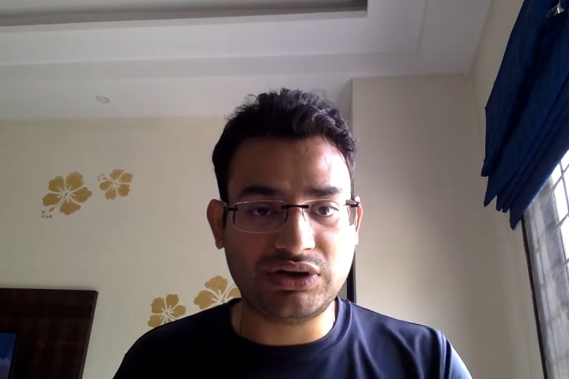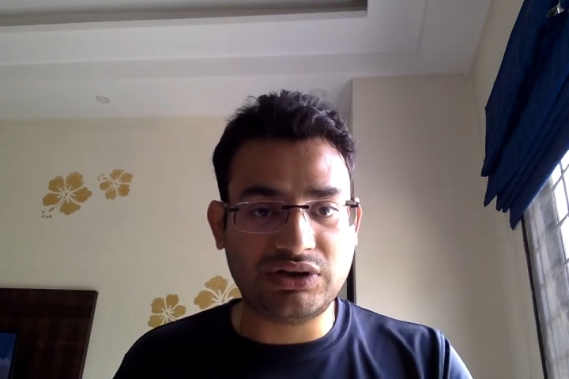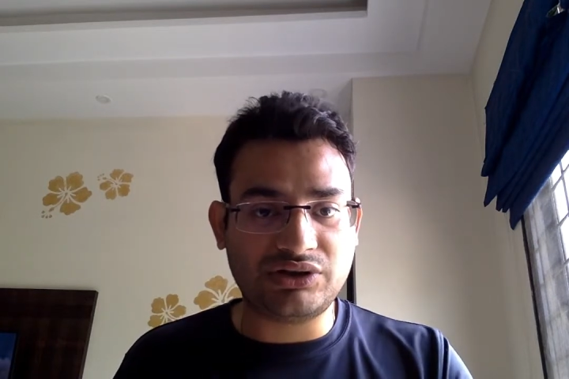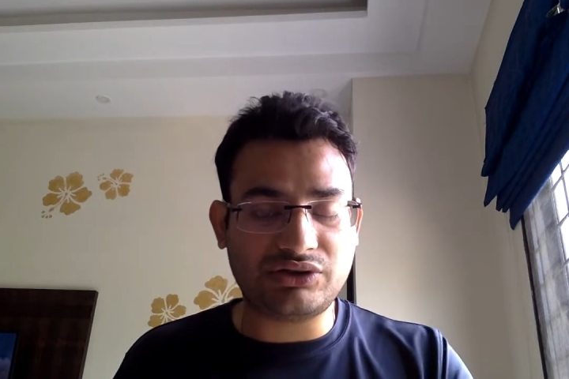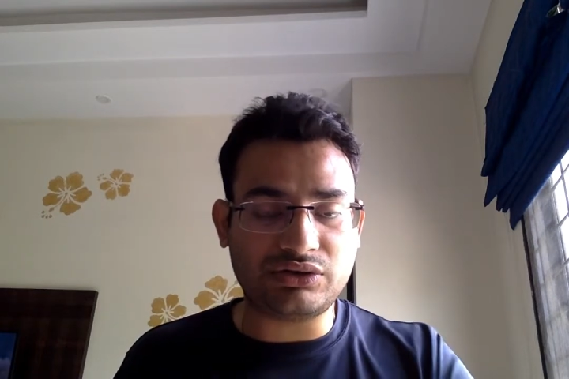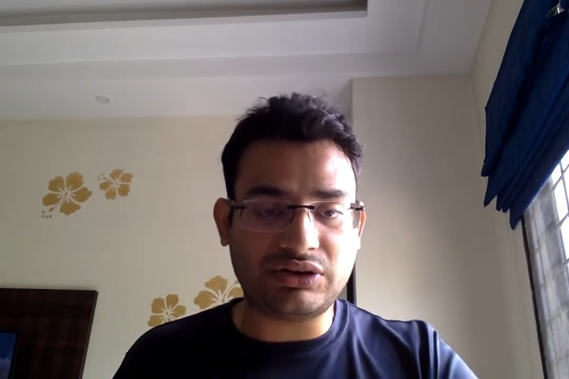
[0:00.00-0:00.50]

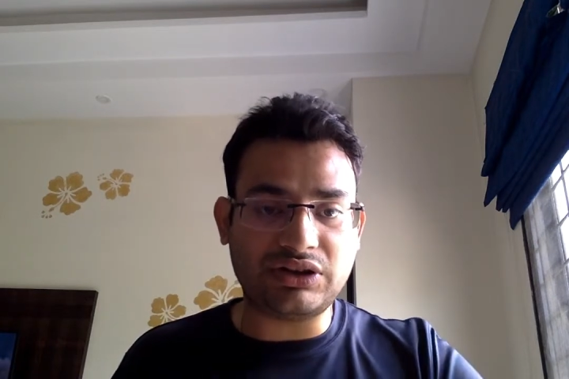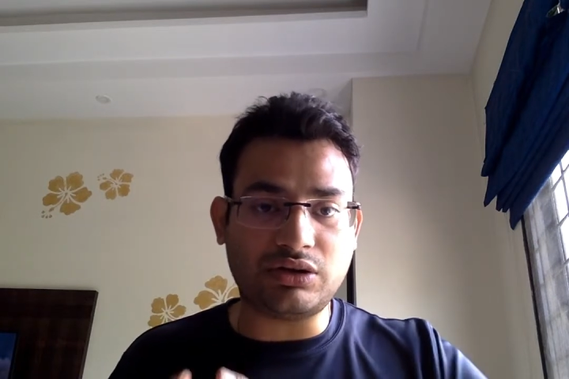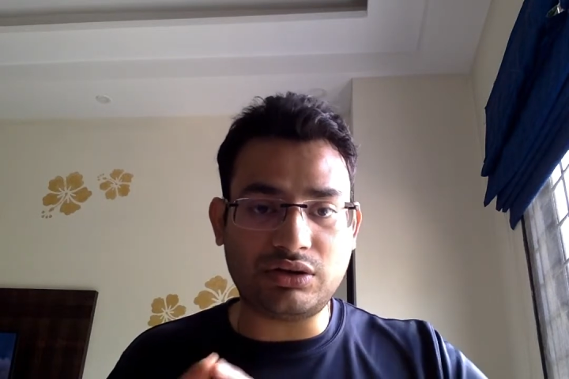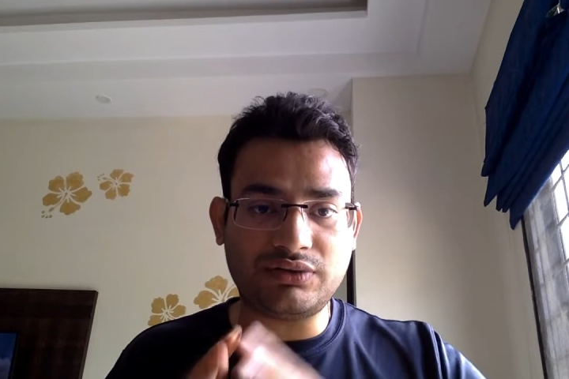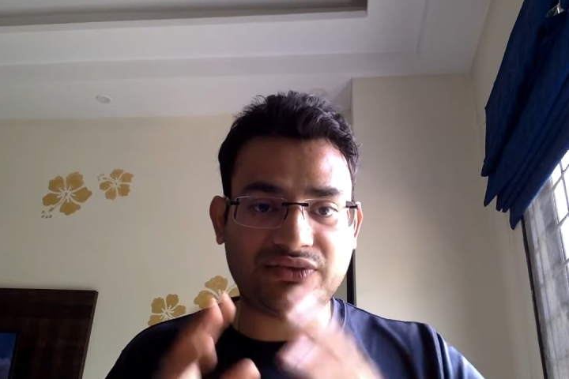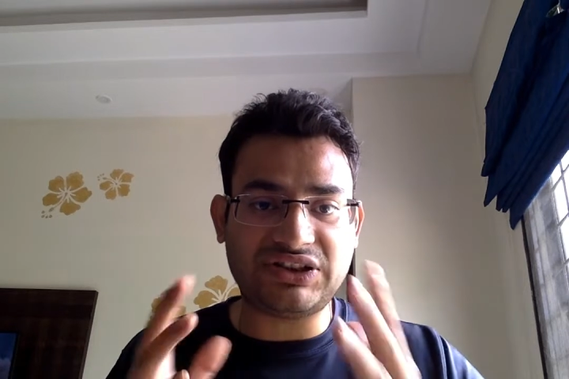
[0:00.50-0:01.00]
So, in
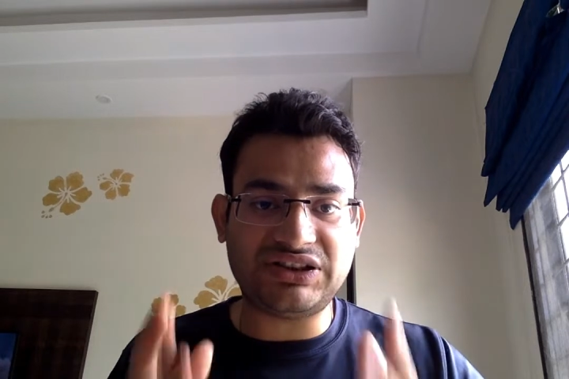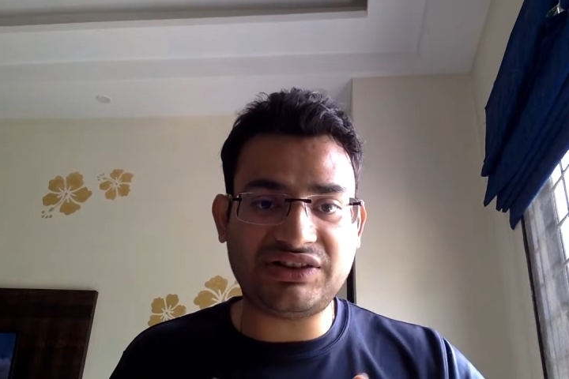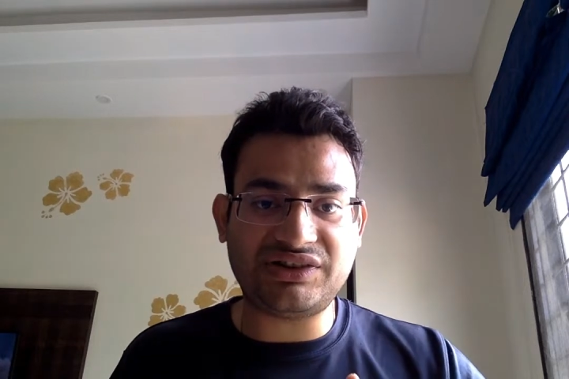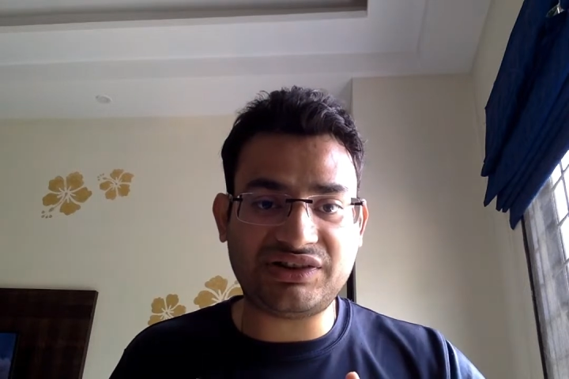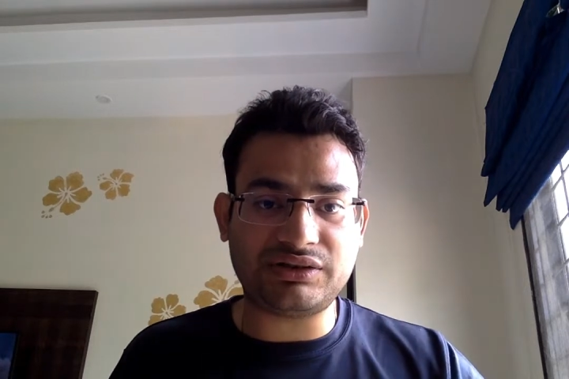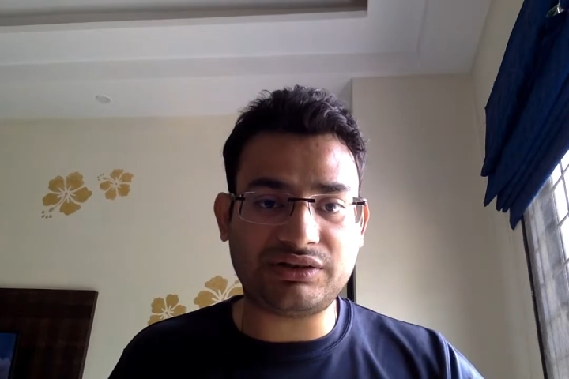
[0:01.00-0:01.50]
all of
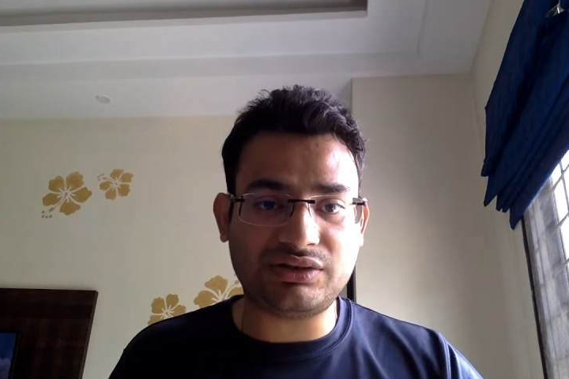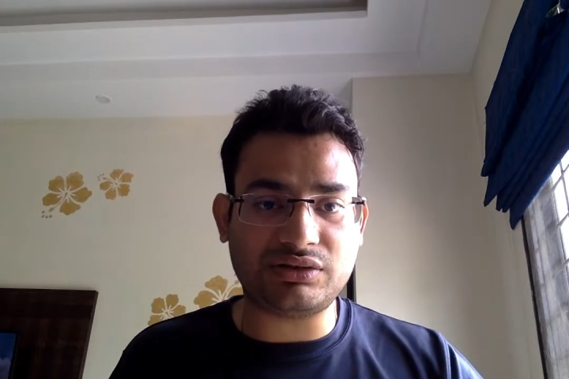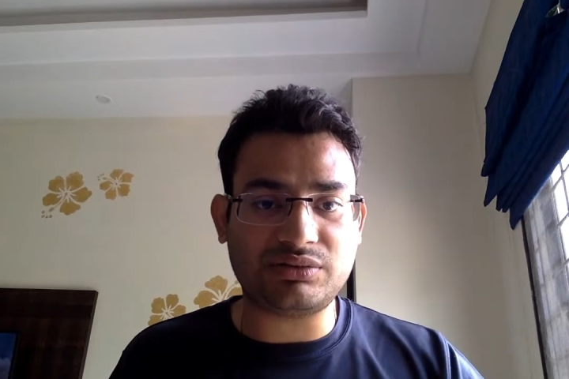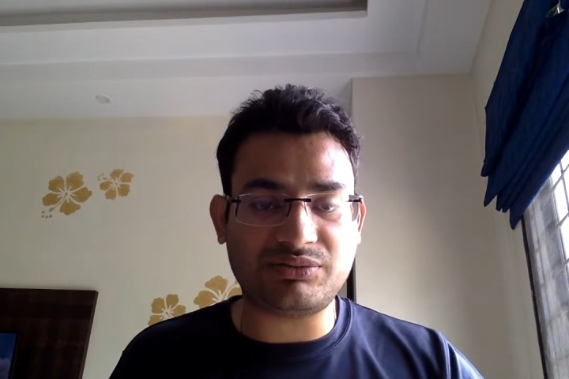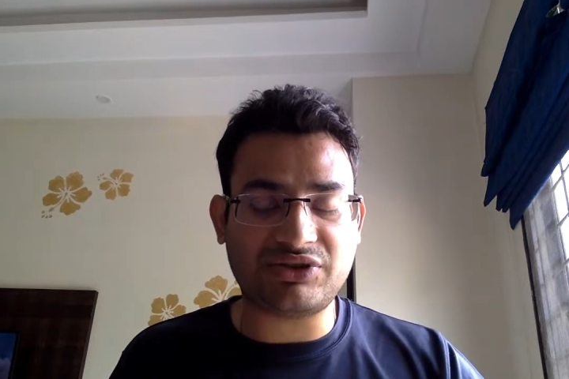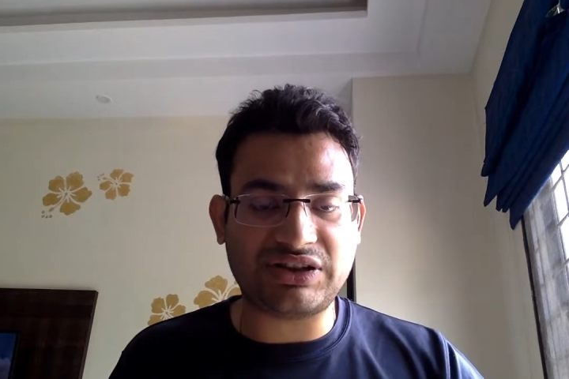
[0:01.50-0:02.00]
these
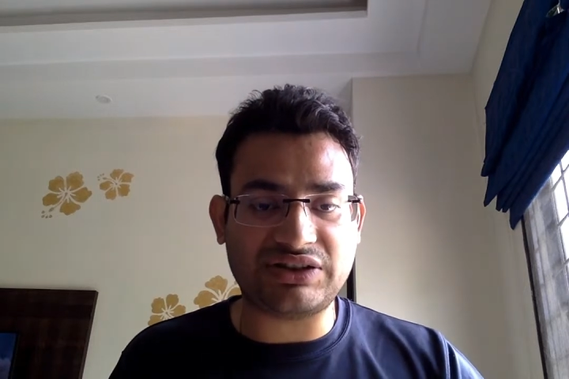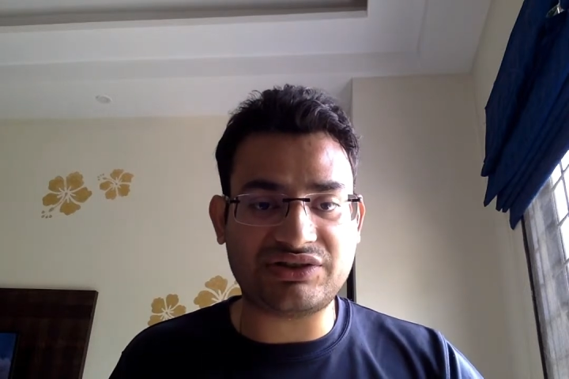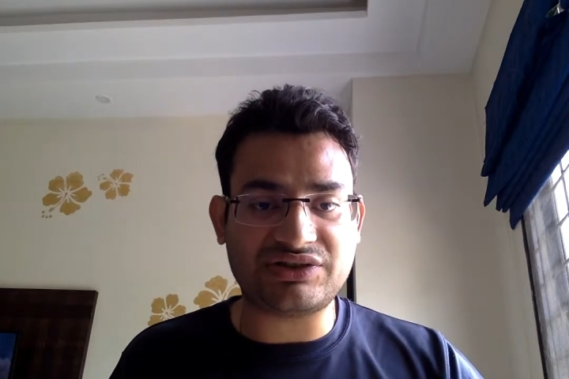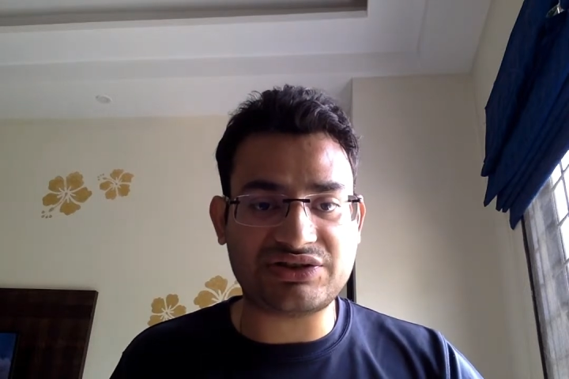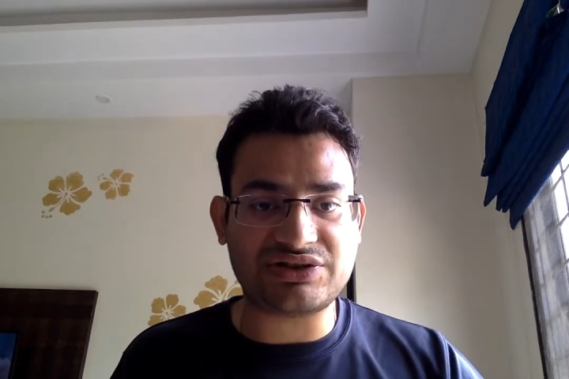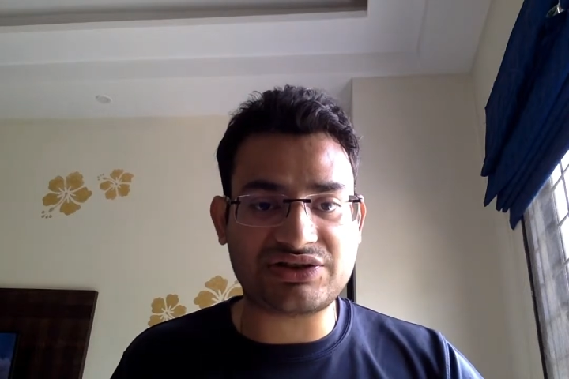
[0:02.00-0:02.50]

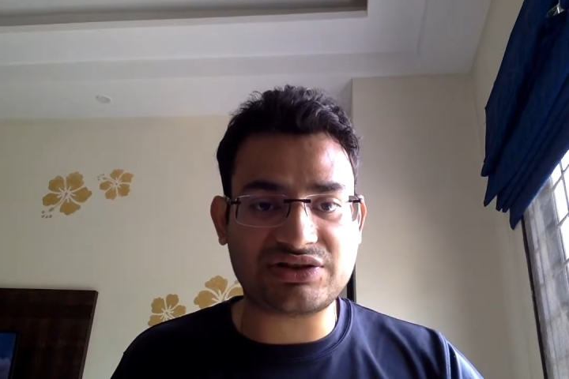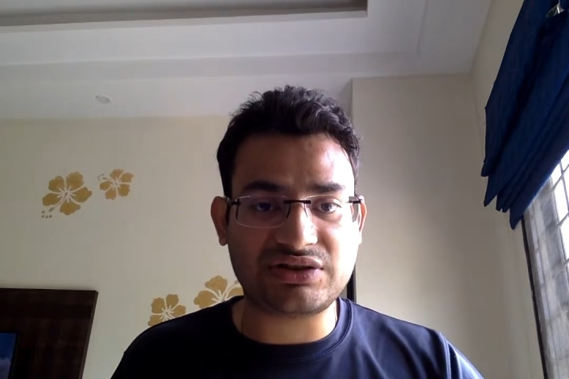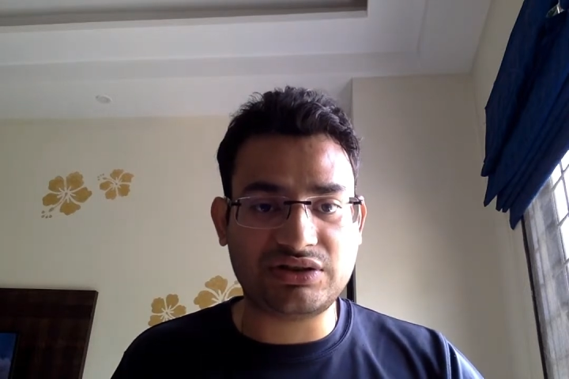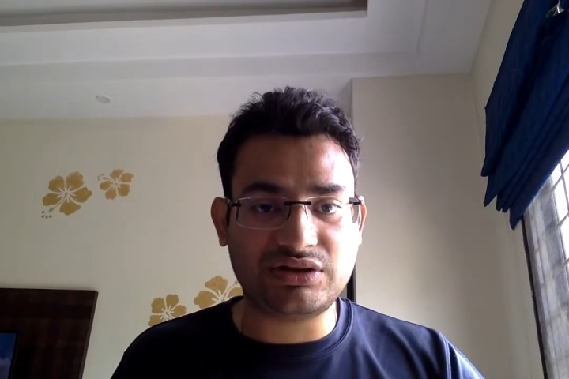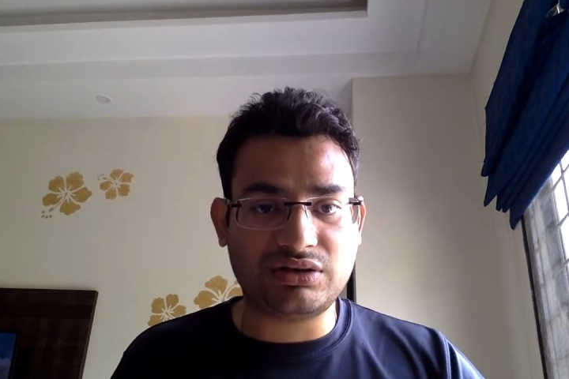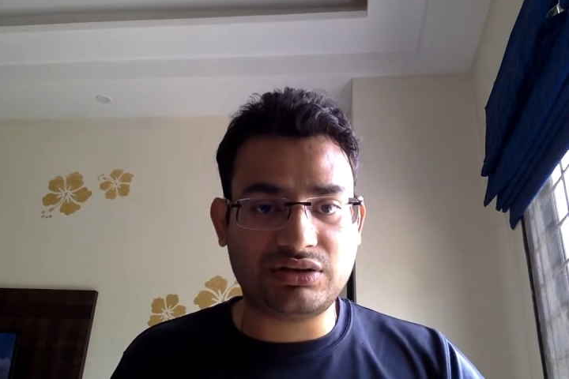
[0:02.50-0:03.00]
circumstances,
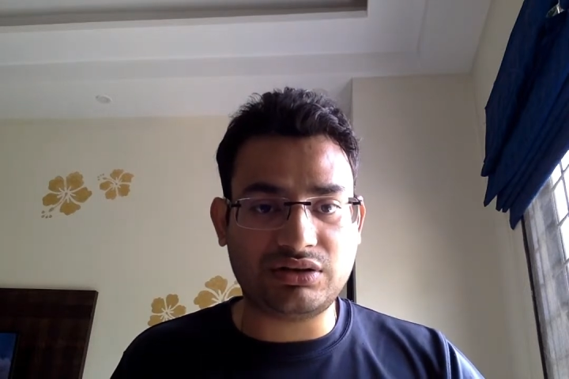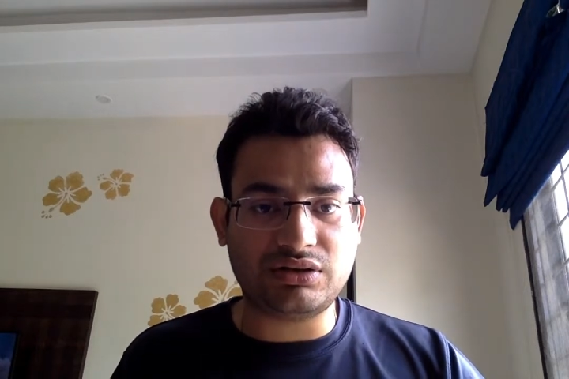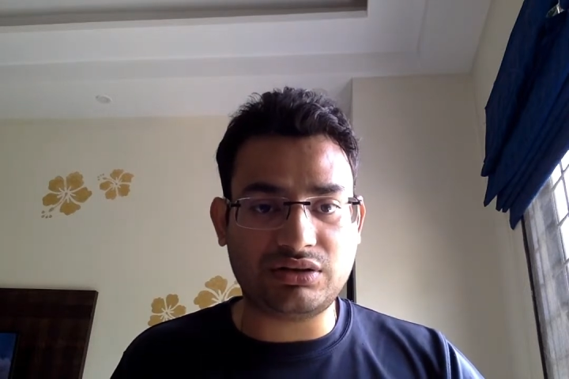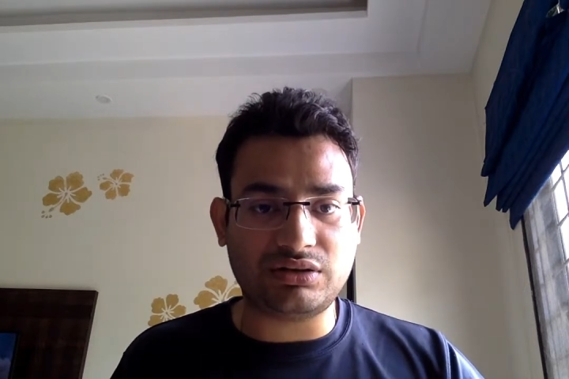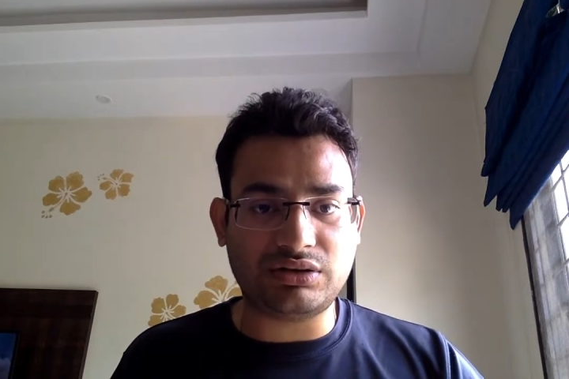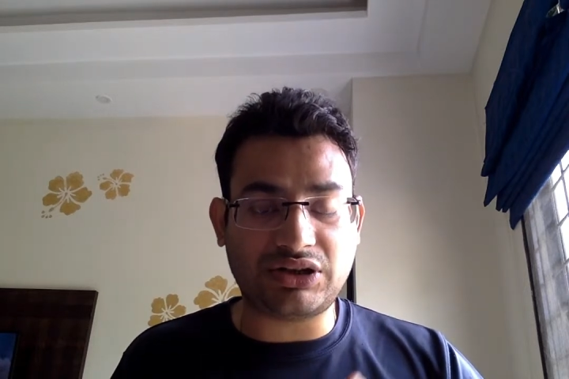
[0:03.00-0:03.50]

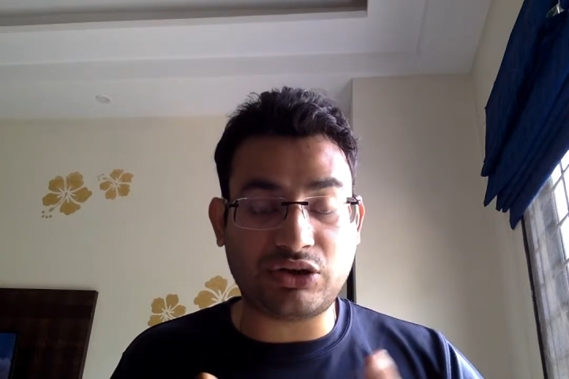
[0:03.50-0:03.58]
the